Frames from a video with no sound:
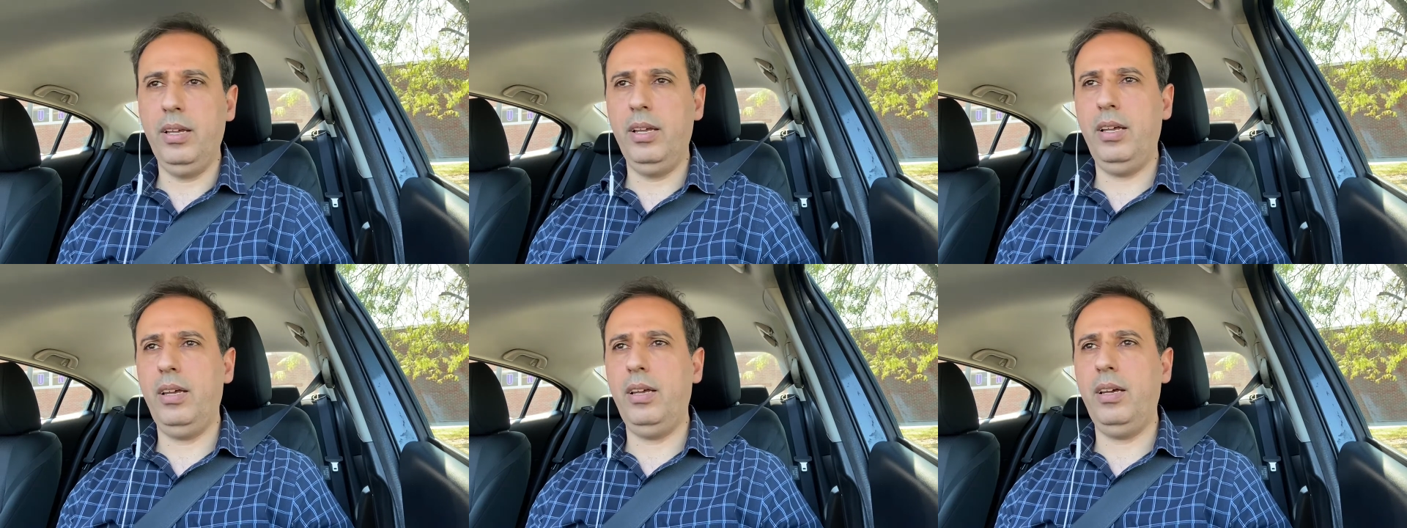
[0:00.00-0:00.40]

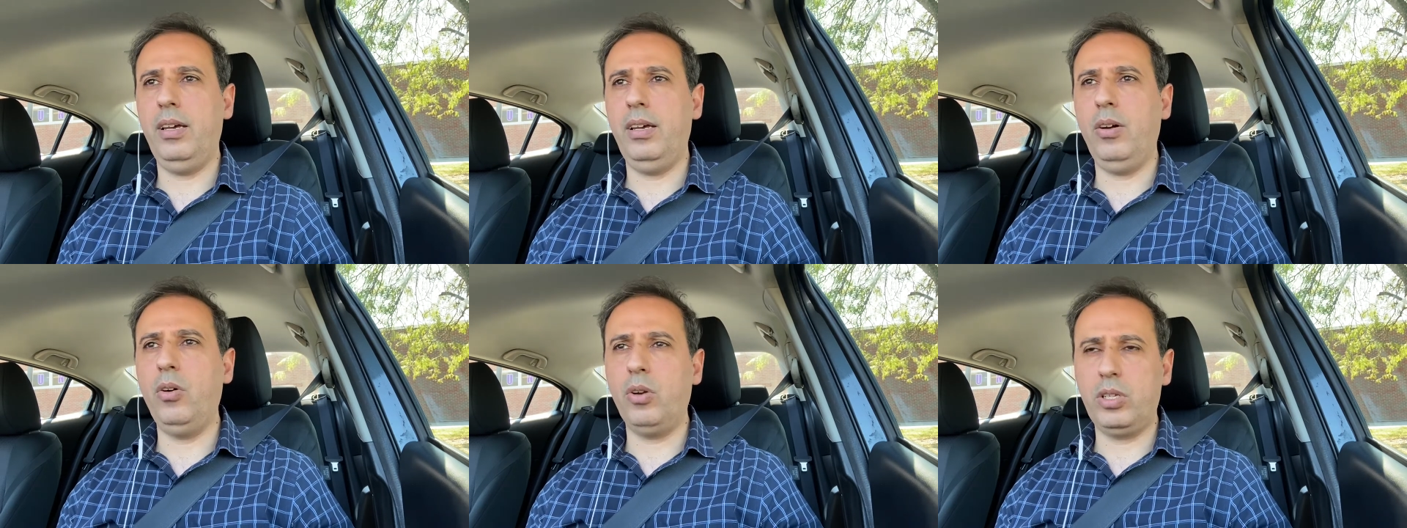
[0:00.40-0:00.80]

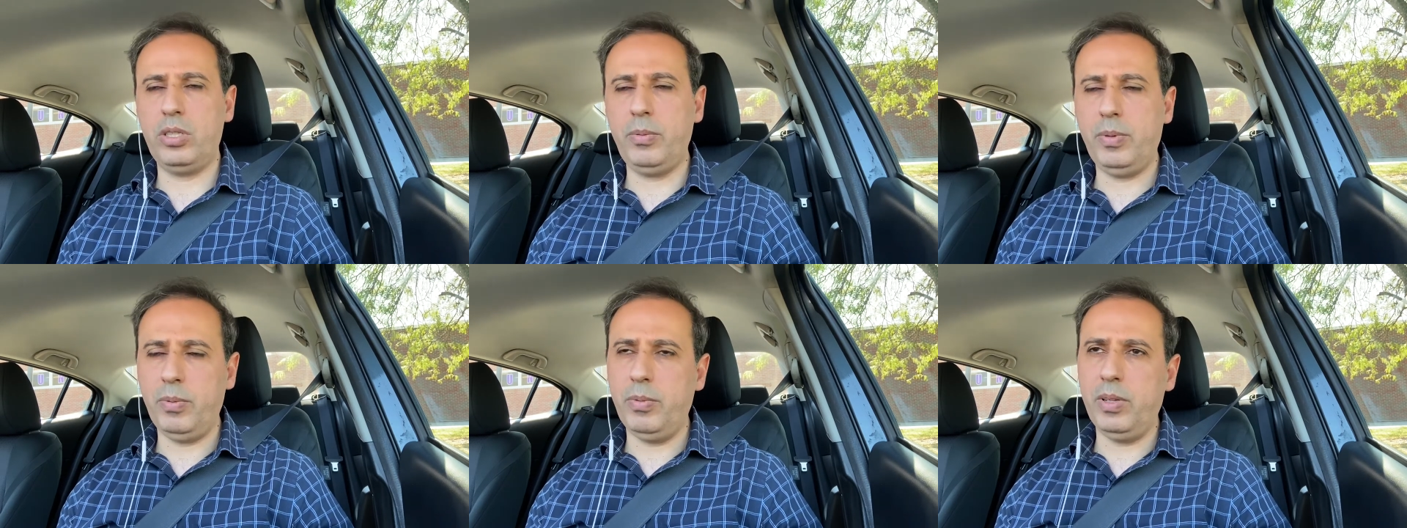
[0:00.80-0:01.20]
or
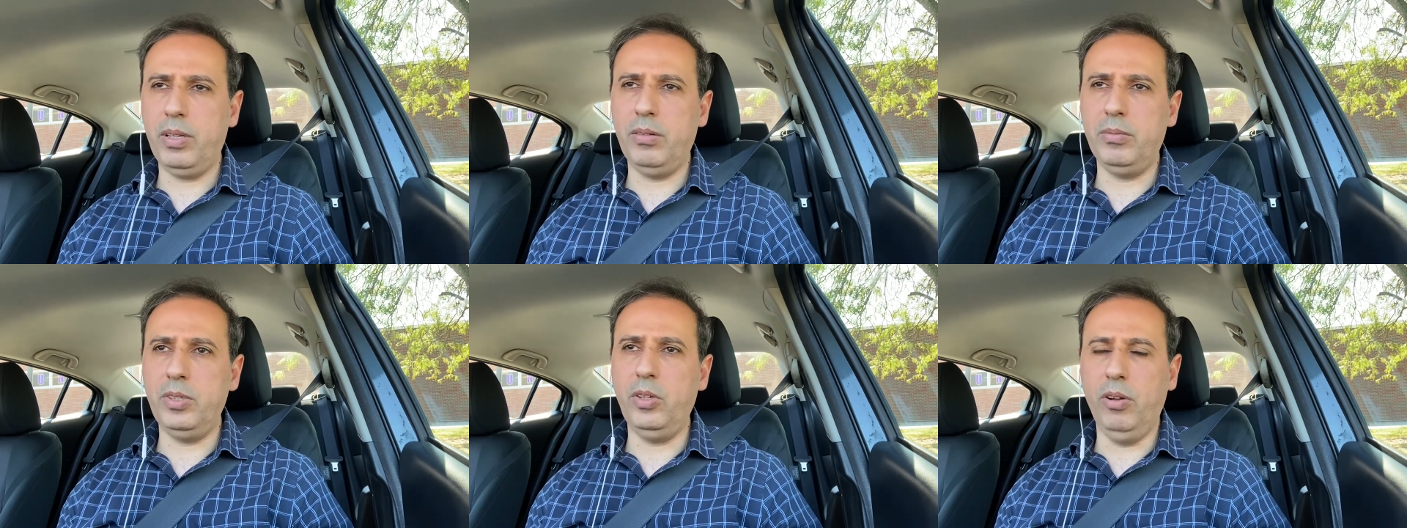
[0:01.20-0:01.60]

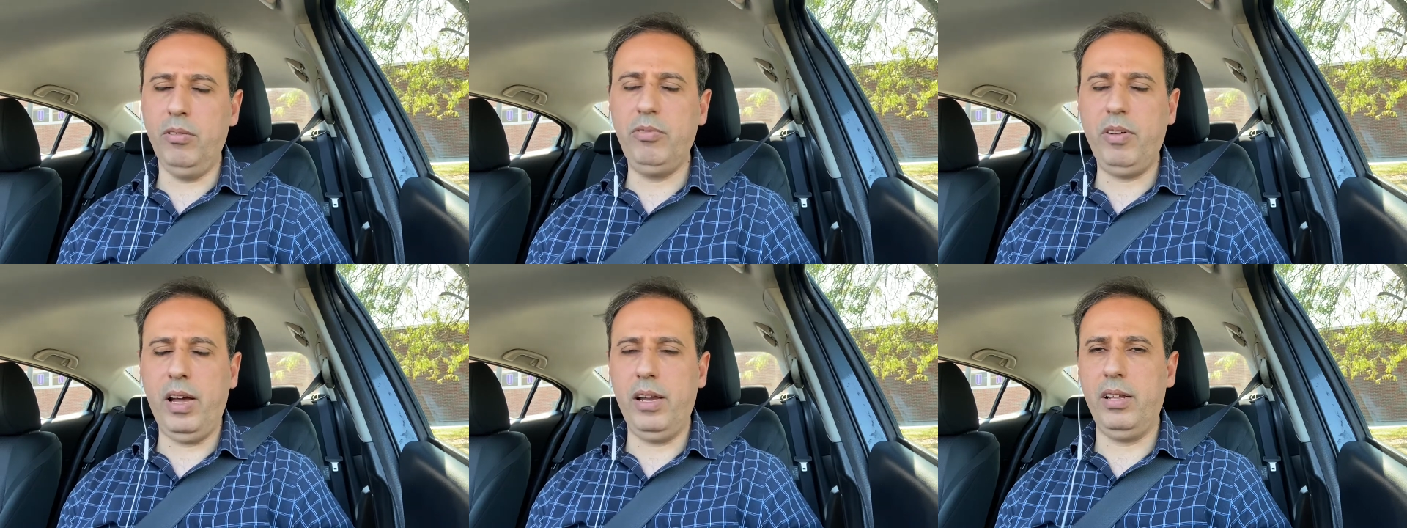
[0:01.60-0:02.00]
executable, you know,
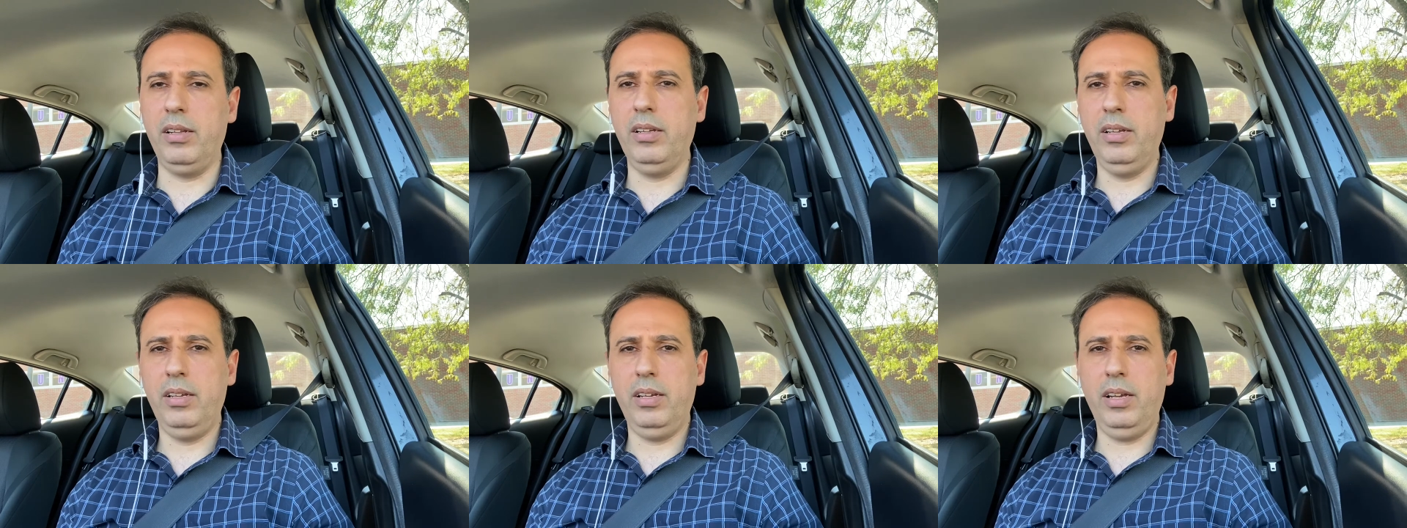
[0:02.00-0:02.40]
file
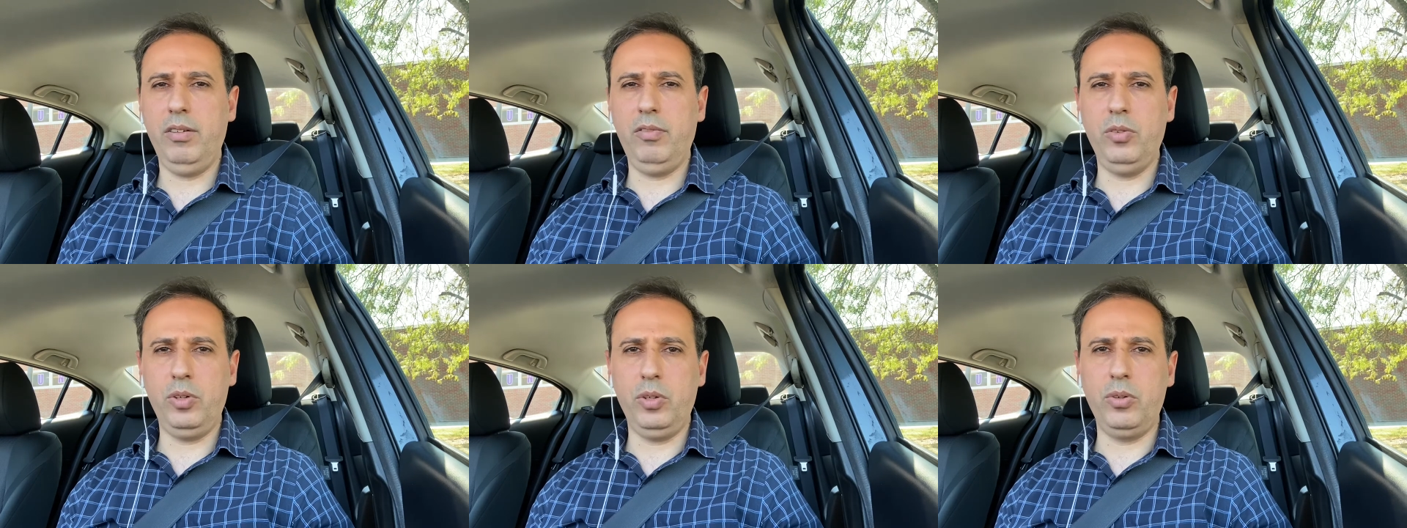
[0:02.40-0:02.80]

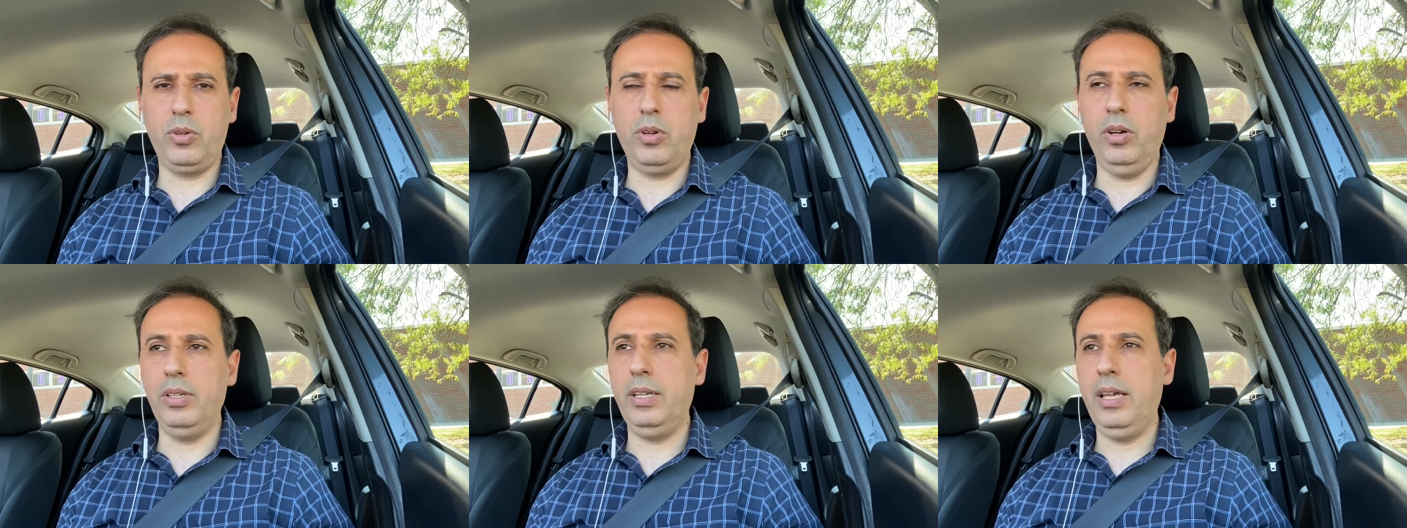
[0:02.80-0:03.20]
for your
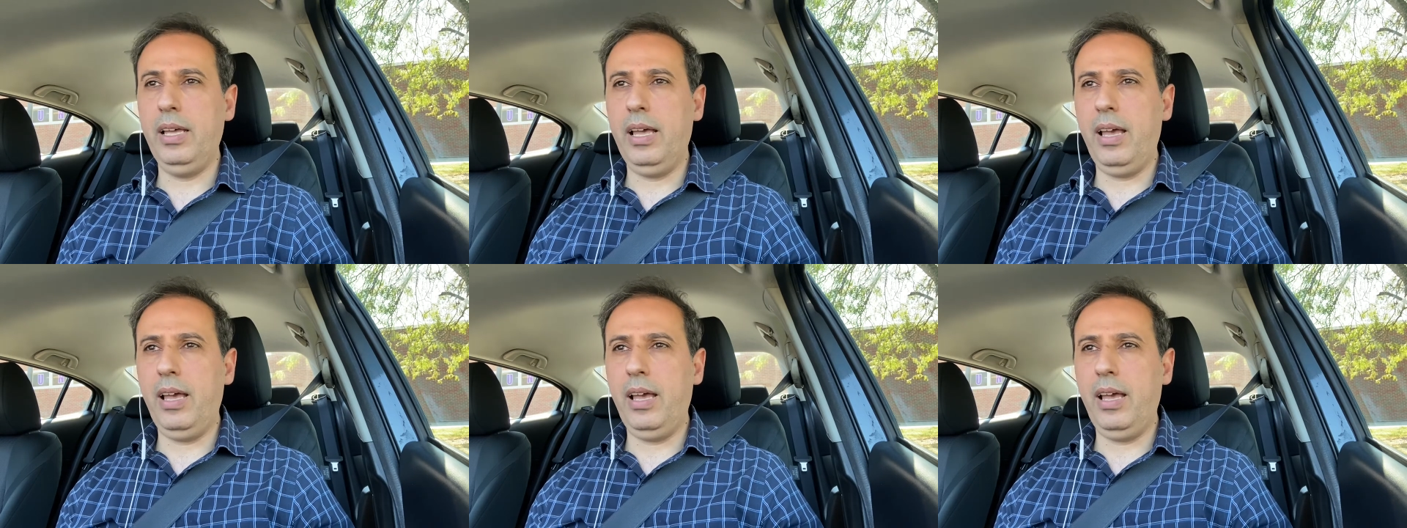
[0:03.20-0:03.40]
code.